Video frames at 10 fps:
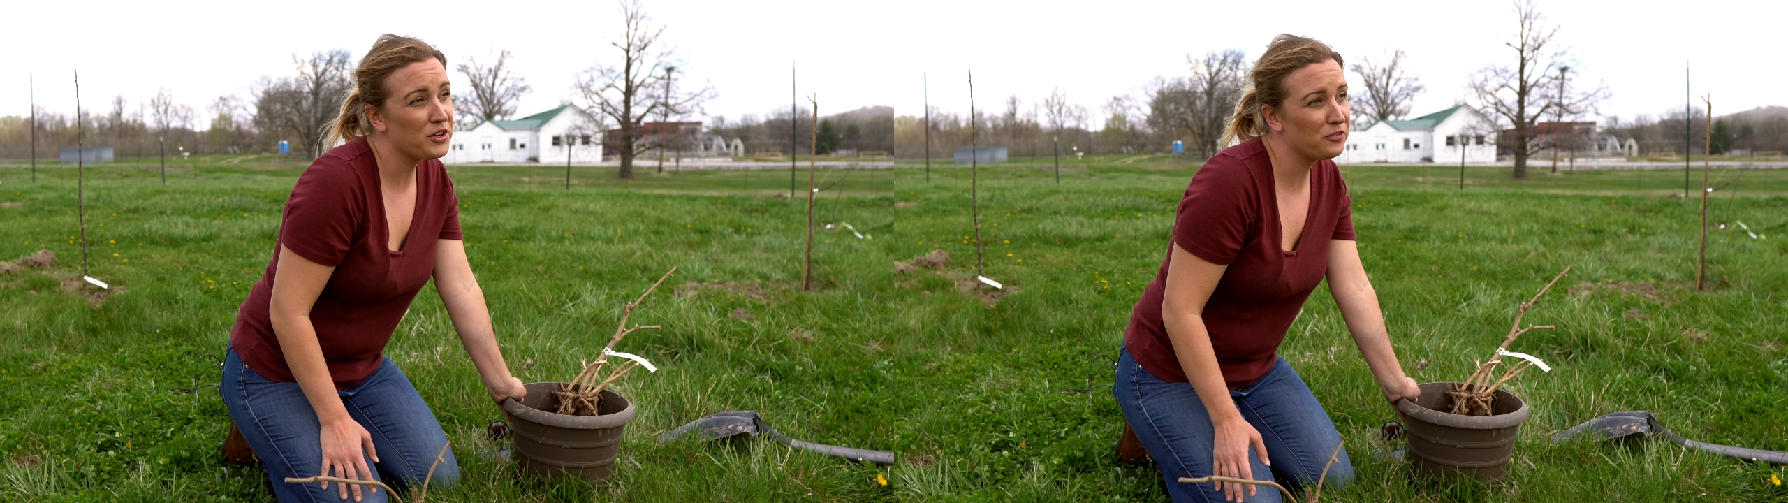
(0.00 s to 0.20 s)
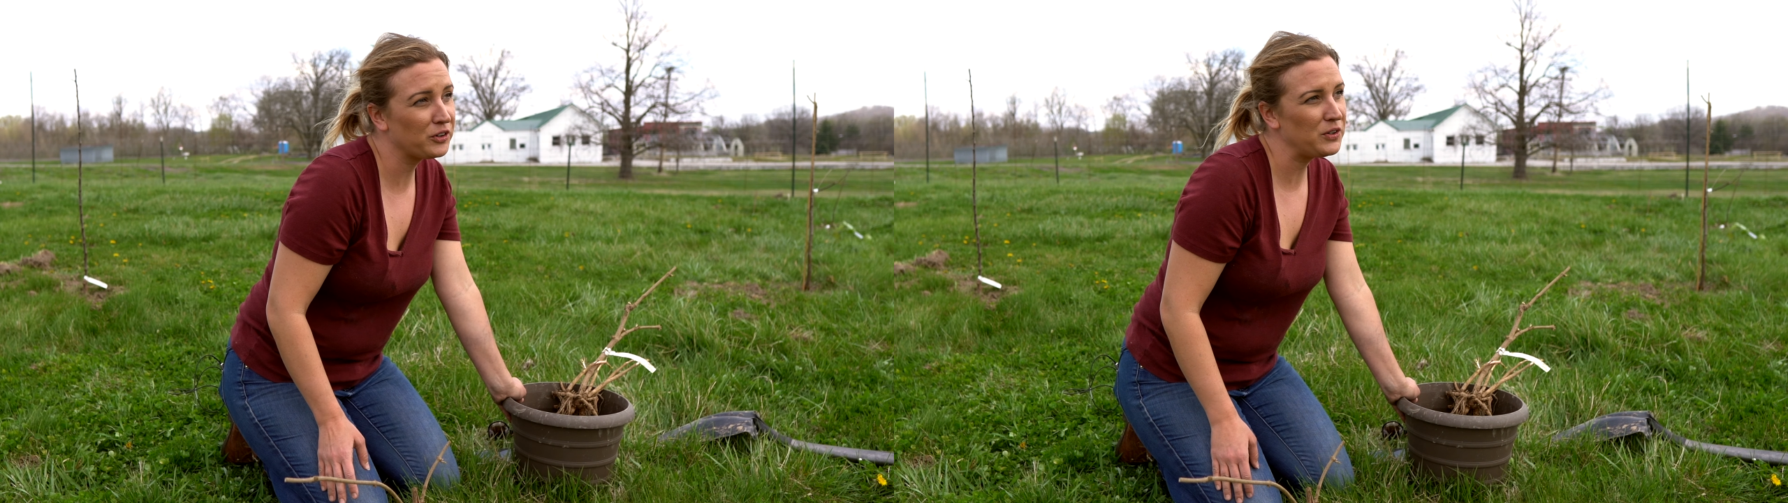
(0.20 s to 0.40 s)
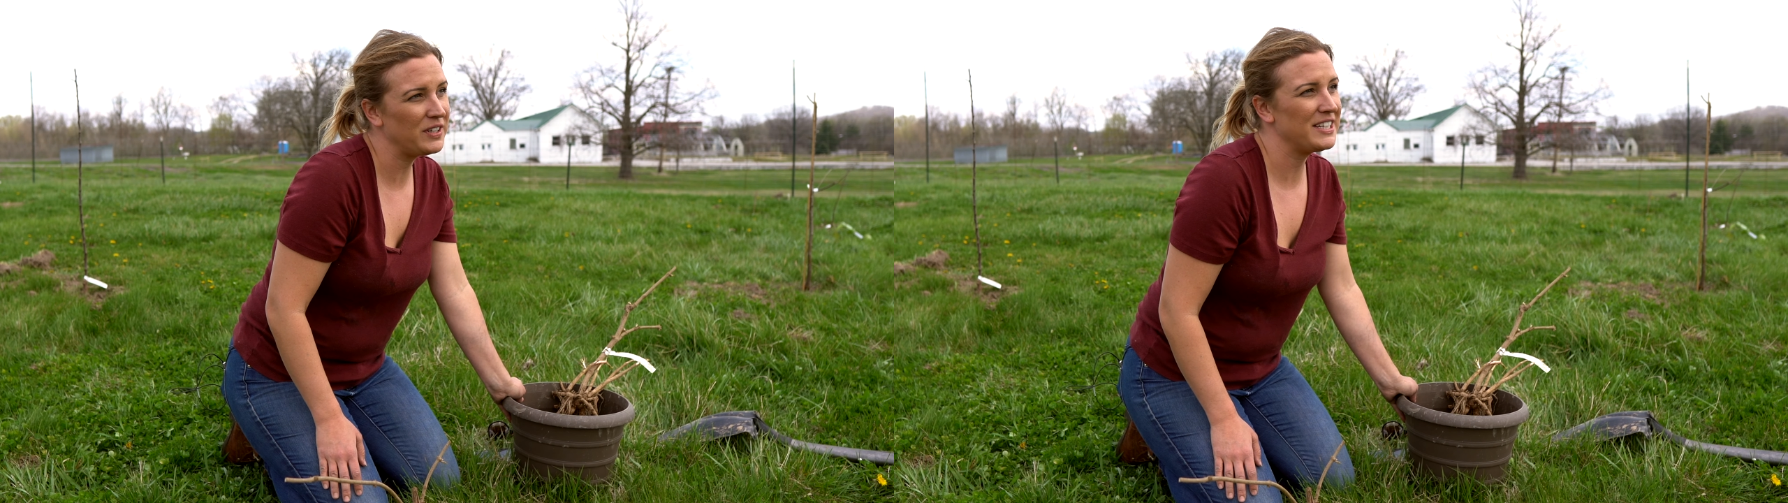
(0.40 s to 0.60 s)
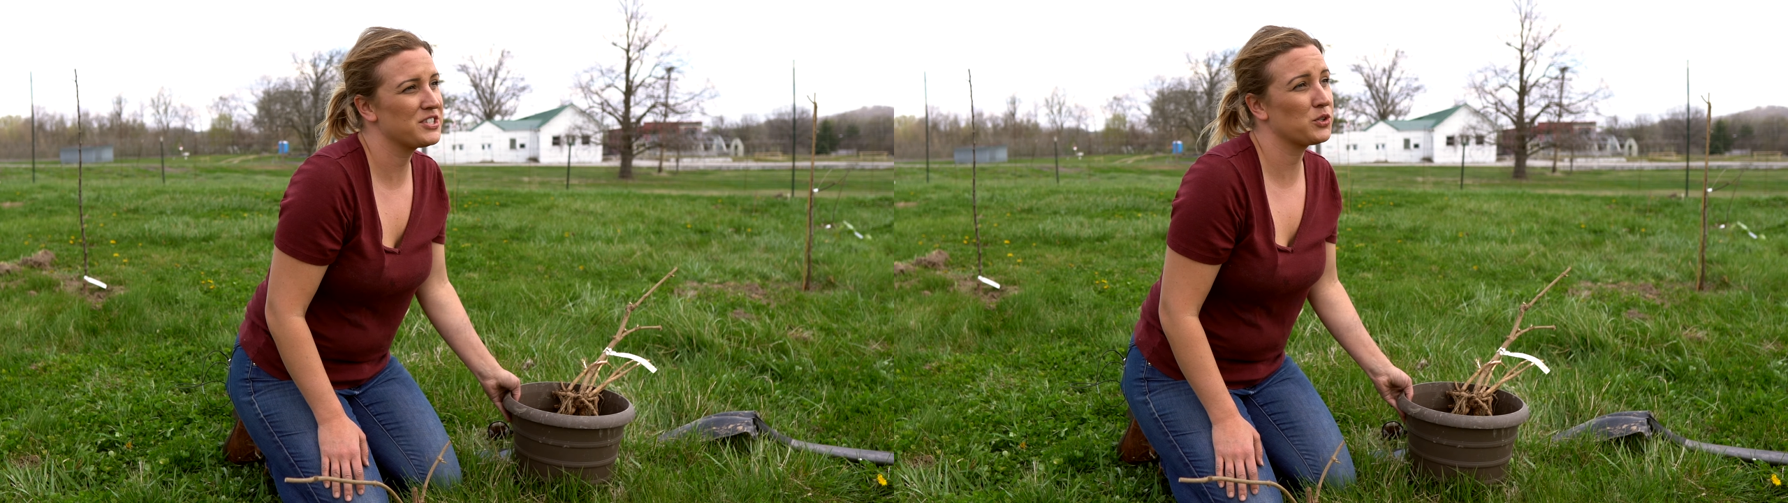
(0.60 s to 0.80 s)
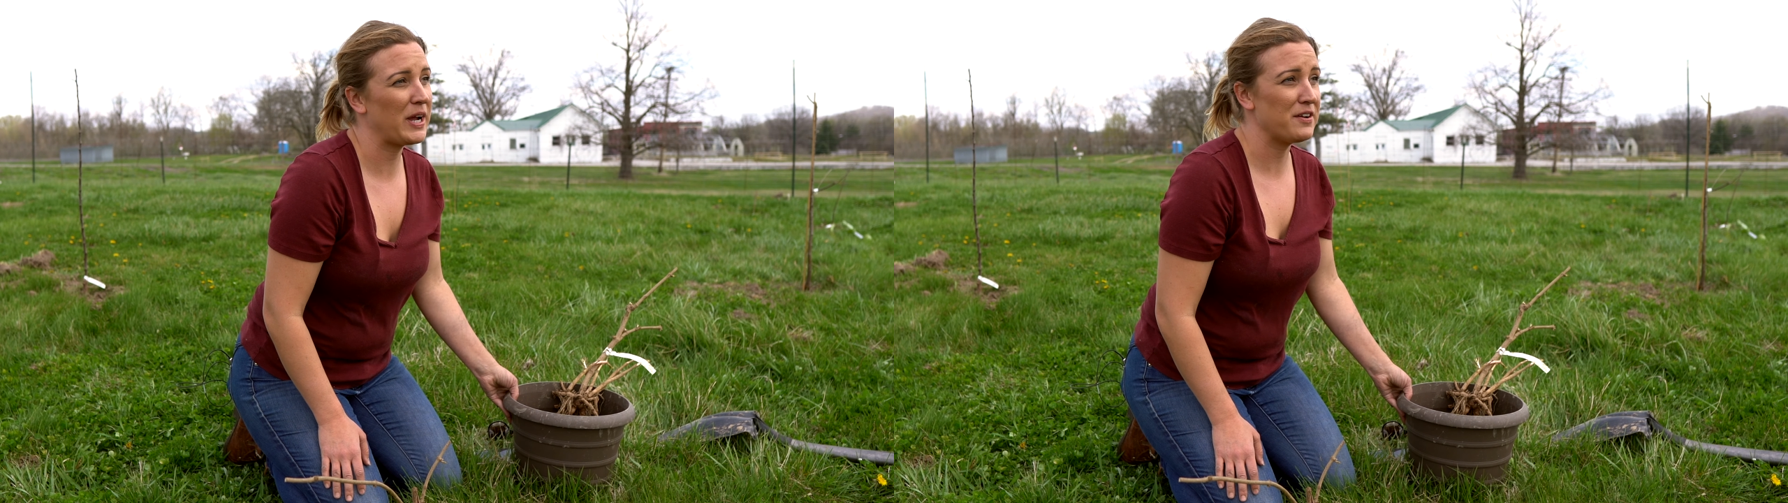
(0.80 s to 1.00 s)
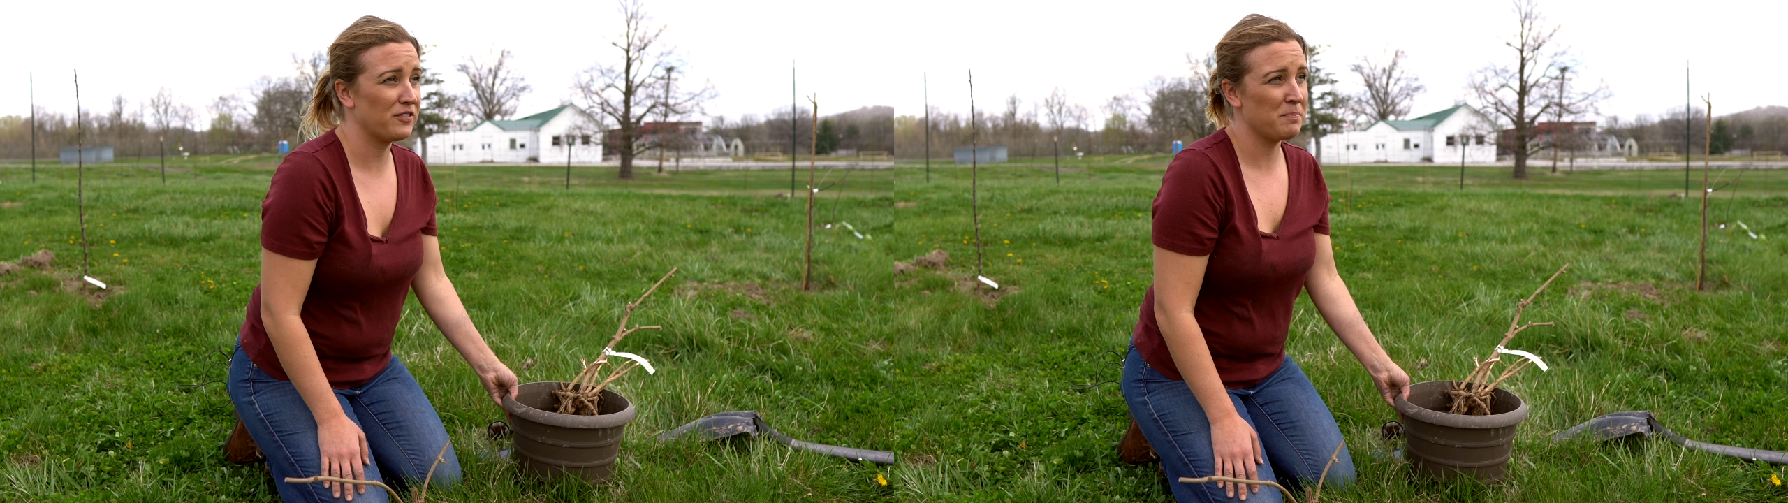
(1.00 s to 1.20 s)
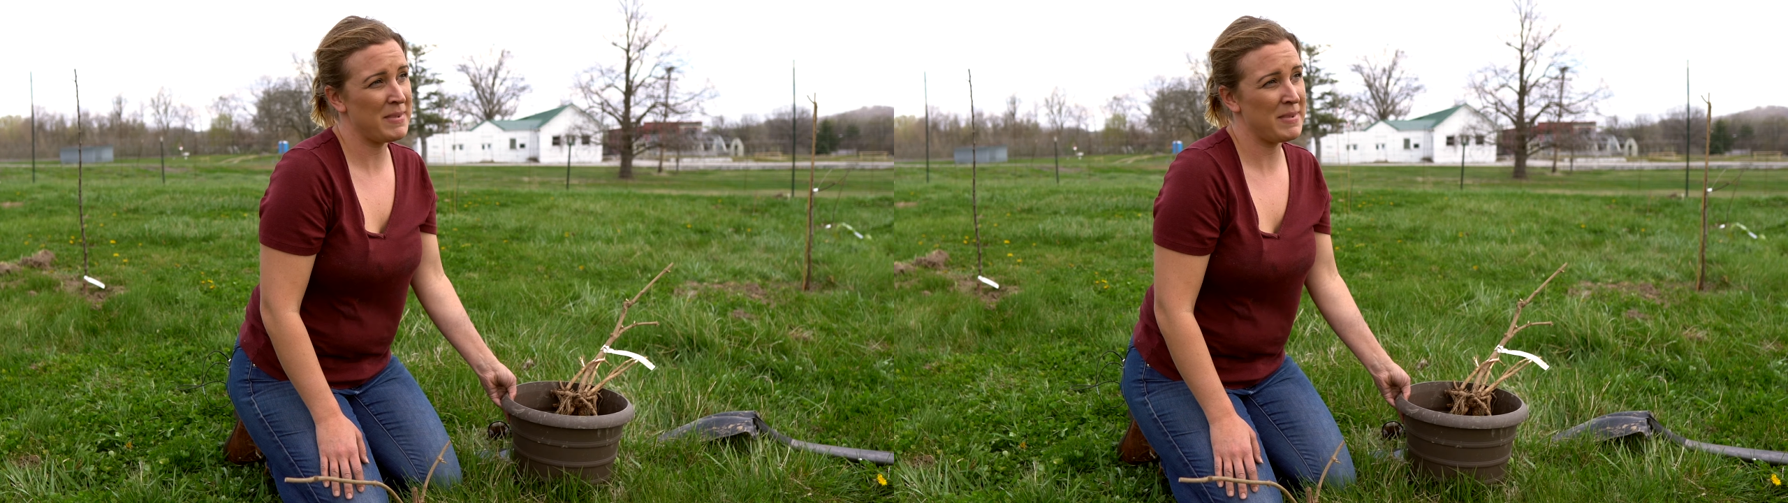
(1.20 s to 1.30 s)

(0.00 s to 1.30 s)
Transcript: The fruit is great for